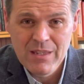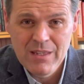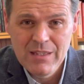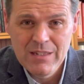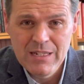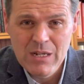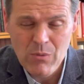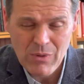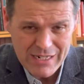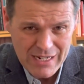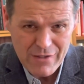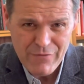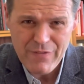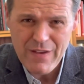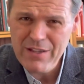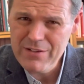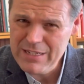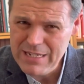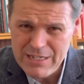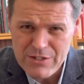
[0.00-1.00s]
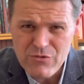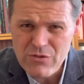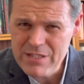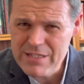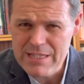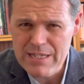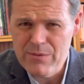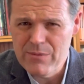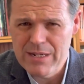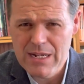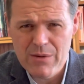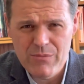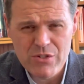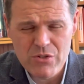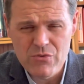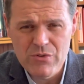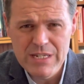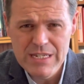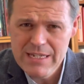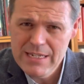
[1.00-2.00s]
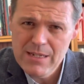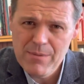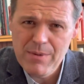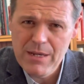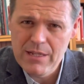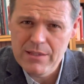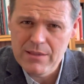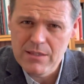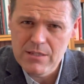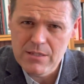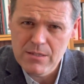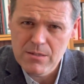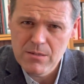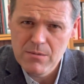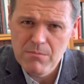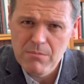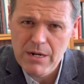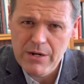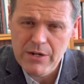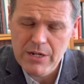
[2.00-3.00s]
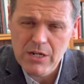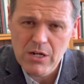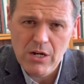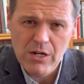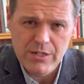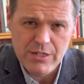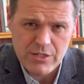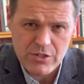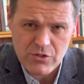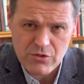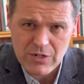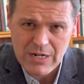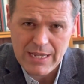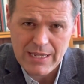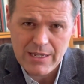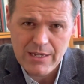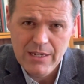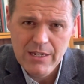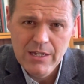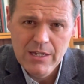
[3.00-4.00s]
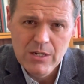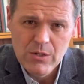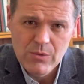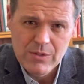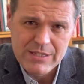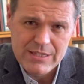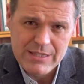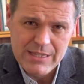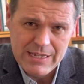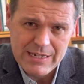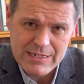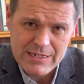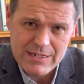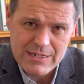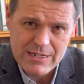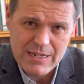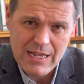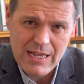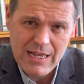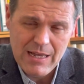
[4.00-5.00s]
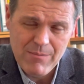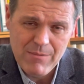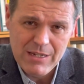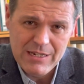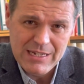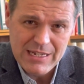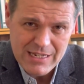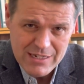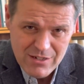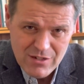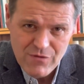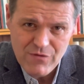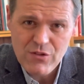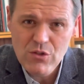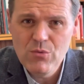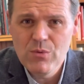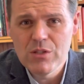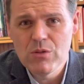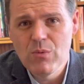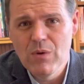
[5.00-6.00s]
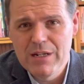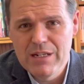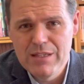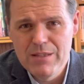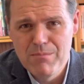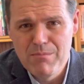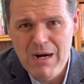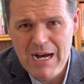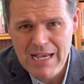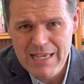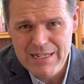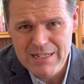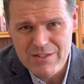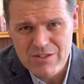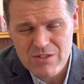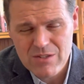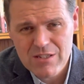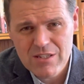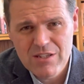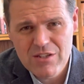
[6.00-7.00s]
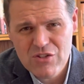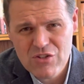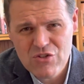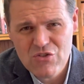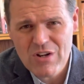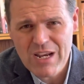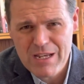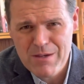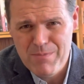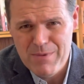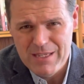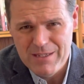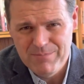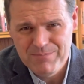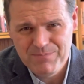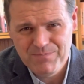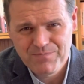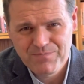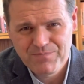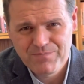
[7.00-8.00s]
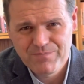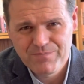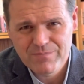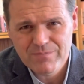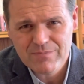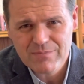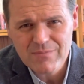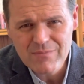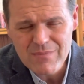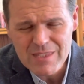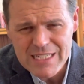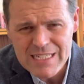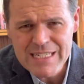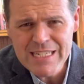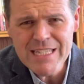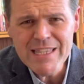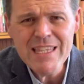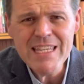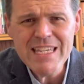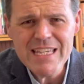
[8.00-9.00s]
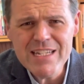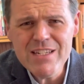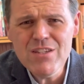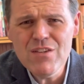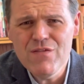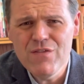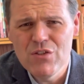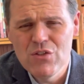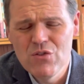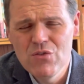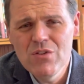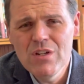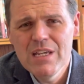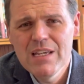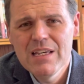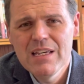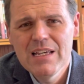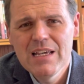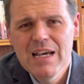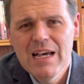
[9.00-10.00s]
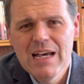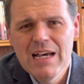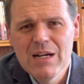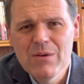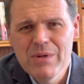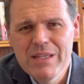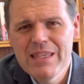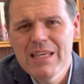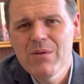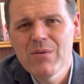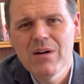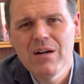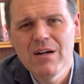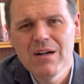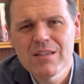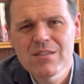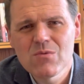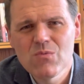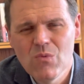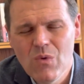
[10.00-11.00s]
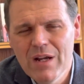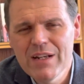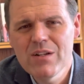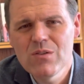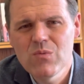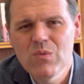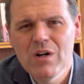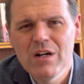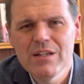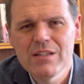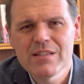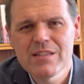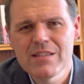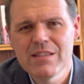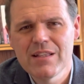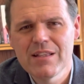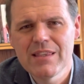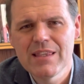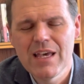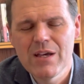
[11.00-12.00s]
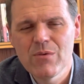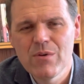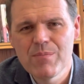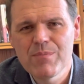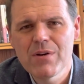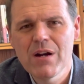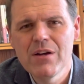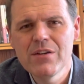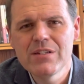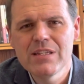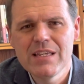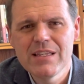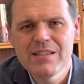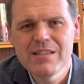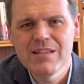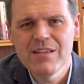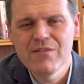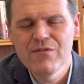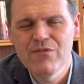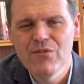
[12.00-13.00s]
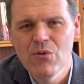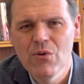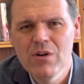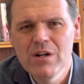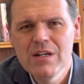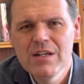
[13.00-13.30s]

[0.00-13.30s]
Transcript: Now, what I found interesting when I was reading about this Marikana strike was that um, an interview with one of the miners struck me. In the interview, Uh, when they were asked what it was that they were protesting for,